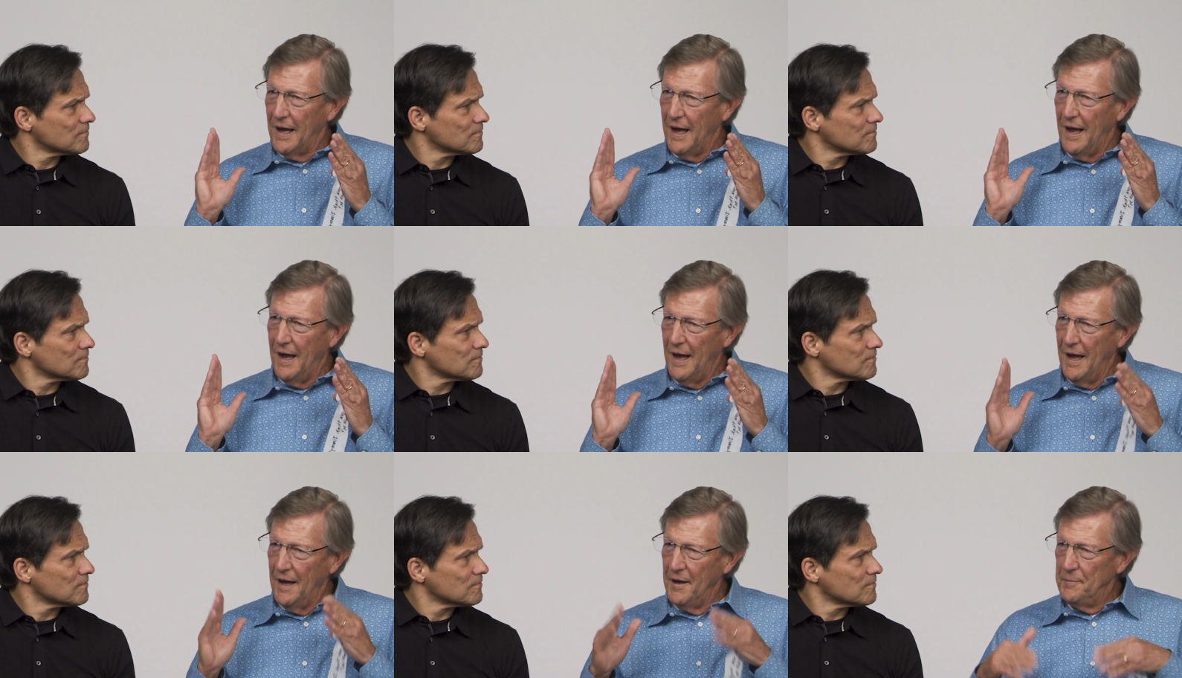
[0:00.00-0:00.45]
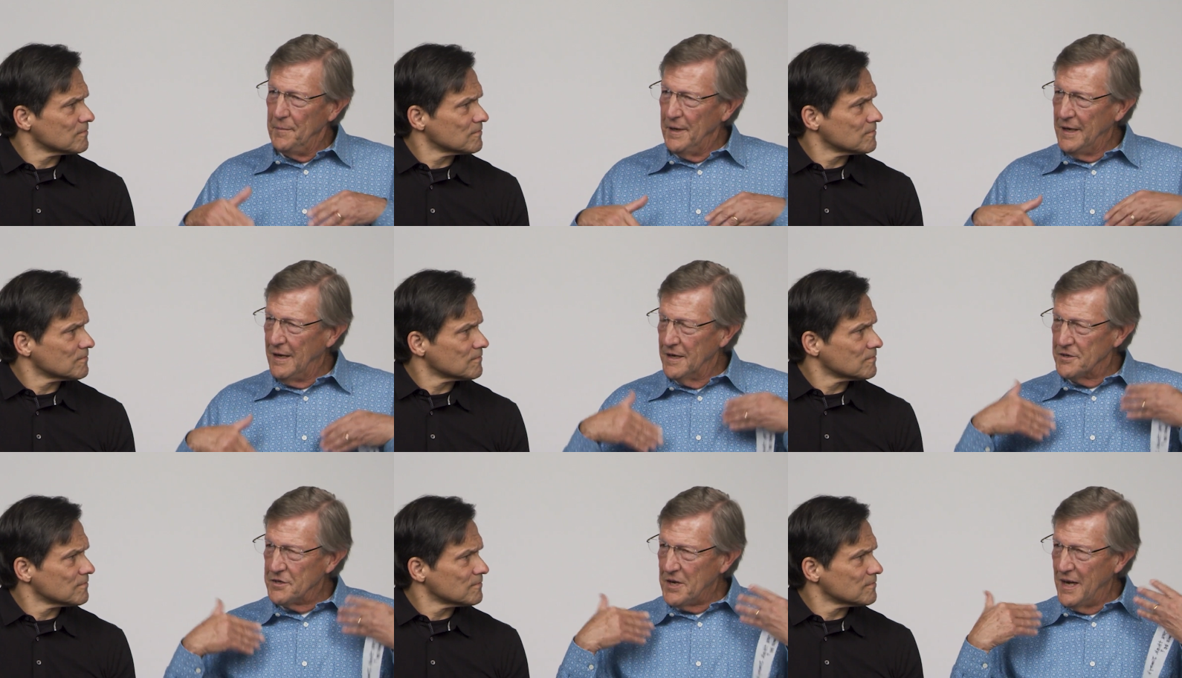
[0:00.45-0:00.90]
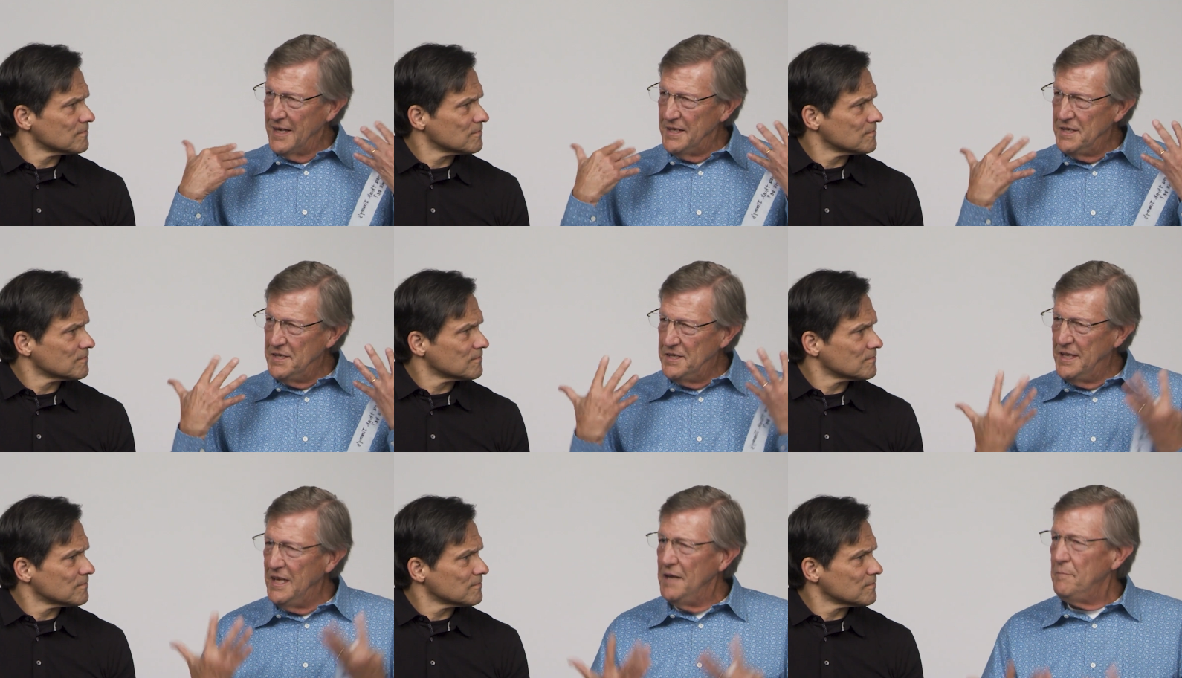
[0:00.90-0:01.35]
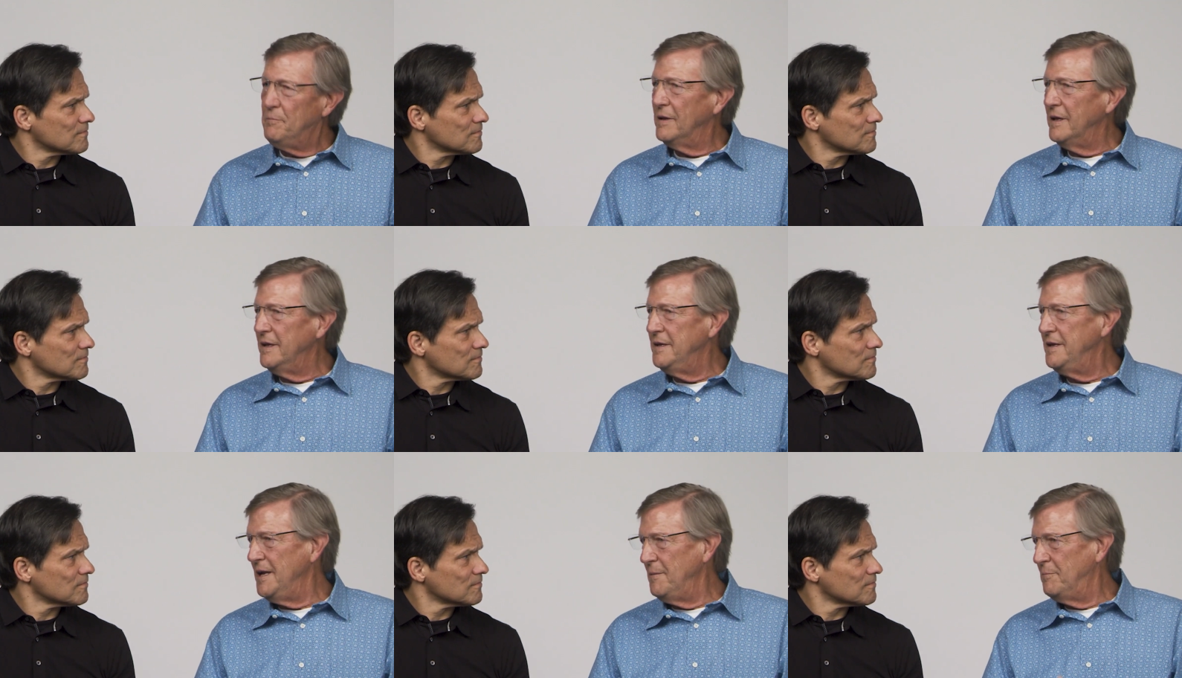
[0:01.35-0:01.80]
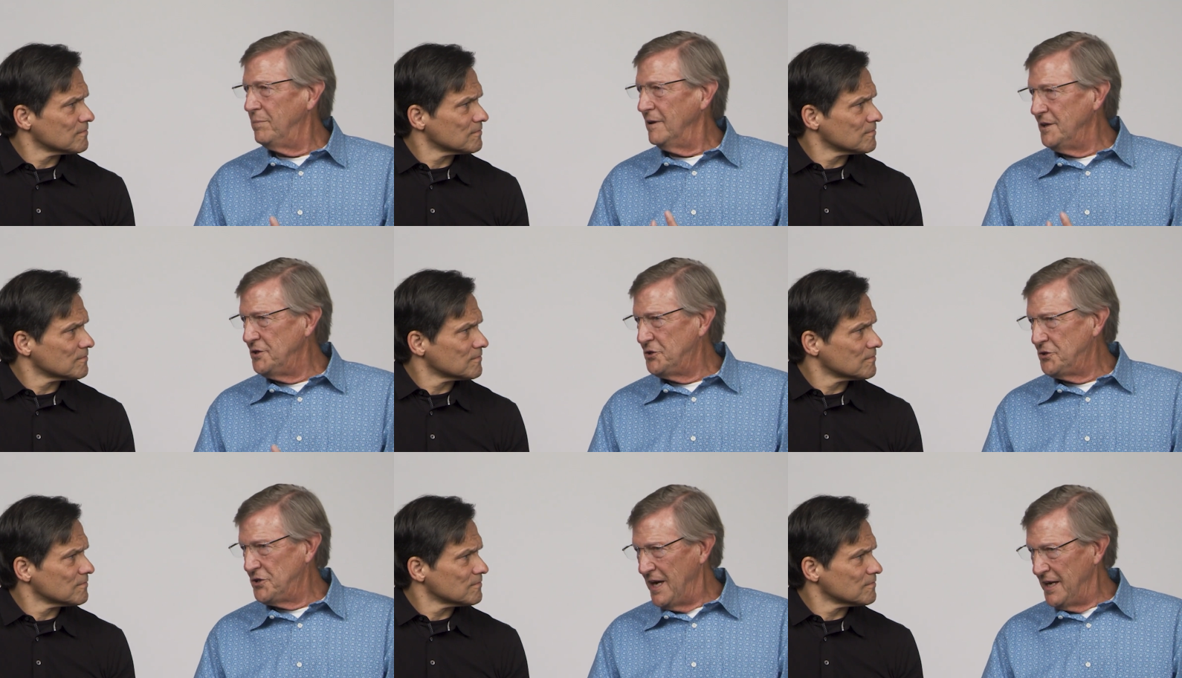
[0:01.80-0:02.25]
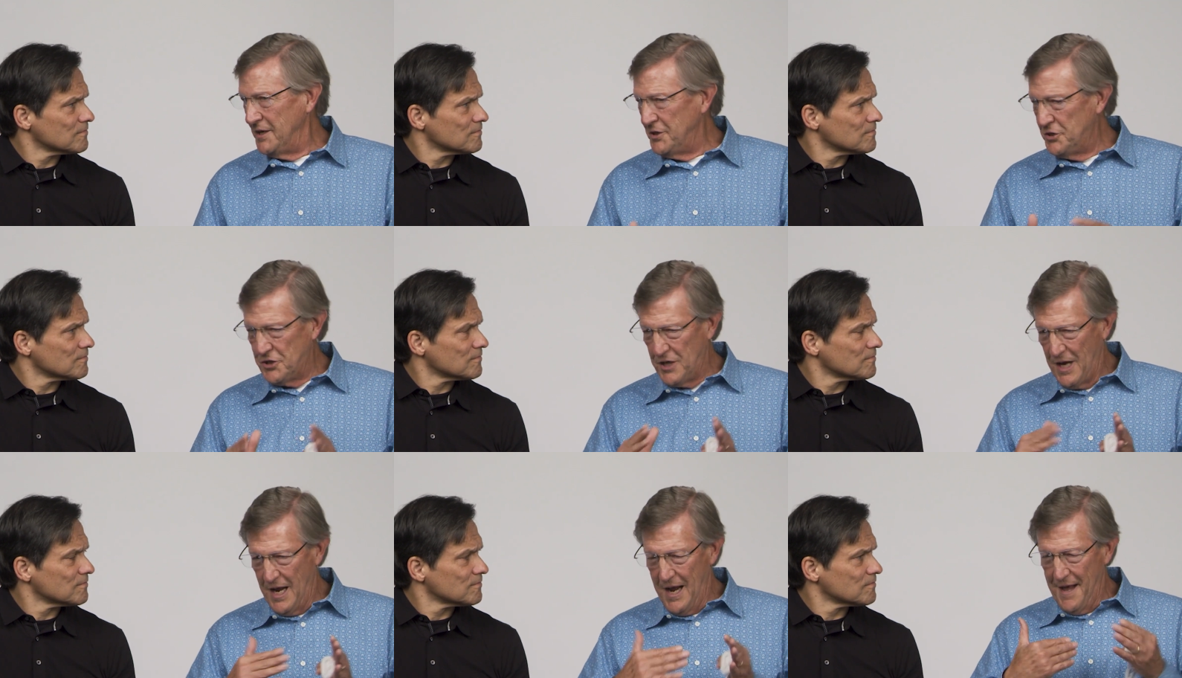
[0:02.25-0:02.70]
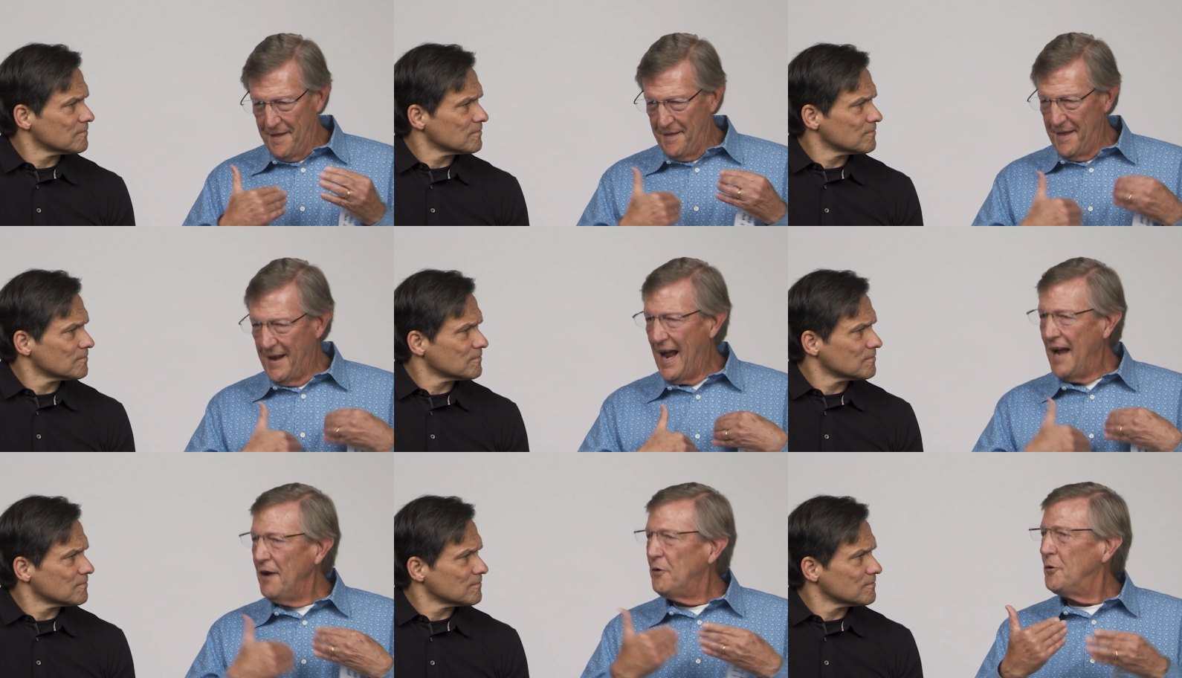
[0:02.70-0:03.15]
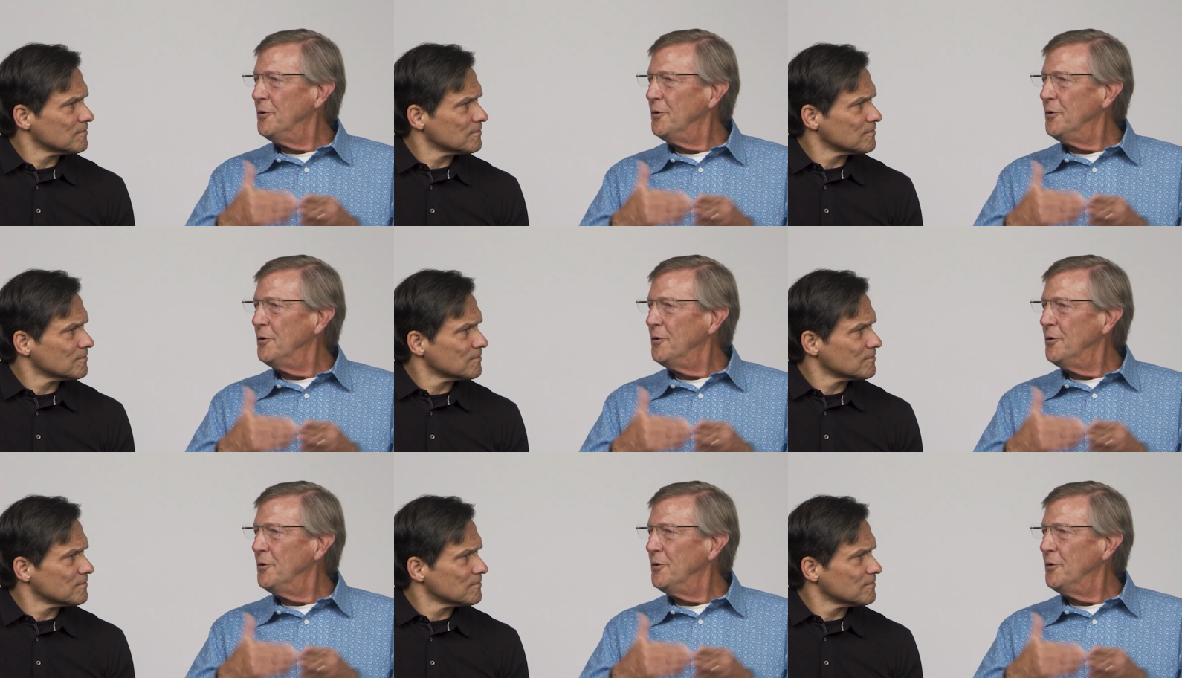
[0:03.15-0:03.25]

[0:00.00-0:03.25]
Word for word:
Speaker 1: uh, because I deeply, deeply sensed that I